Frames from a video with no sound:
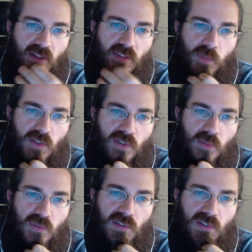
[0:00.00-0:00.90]
I won't get into
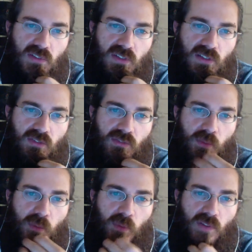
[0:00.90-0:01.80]
spaceships and
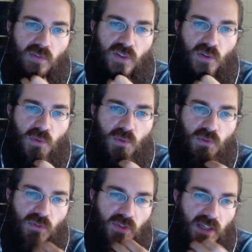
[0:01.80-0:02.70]
stuff. I mean, we have
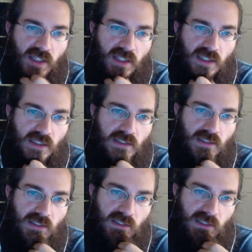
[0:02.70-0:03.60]
vehicle rules for that.
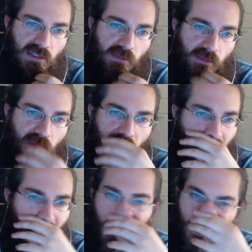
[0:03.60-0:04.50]

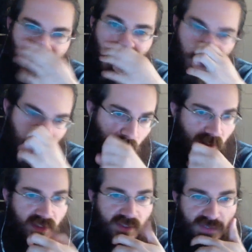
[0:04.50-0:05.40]
That might not have even been
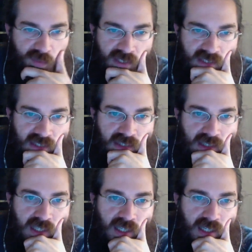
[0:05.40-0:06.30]
a question for me.
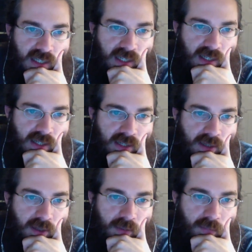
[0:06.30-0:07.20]

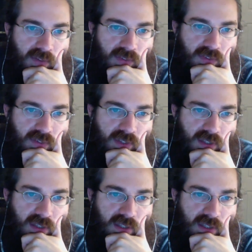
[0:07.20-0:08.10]
Let's
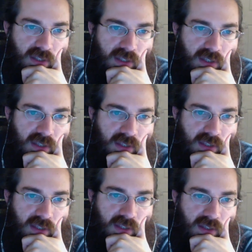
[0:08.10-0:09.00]

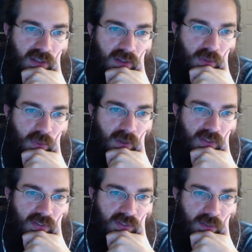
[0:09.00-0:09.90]
see.
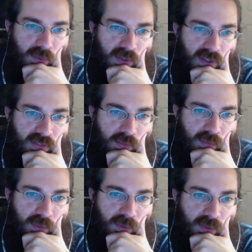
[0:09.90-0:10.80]
Question. I'm looking for
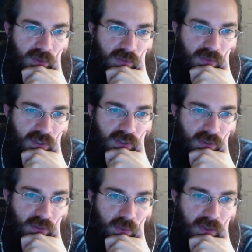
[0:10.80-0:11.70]
people who have written
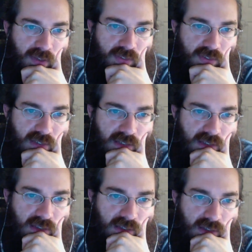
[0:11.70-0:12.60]
question in
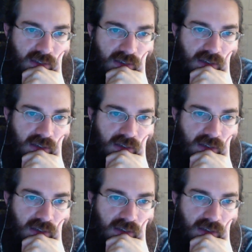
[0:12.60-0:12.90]
here.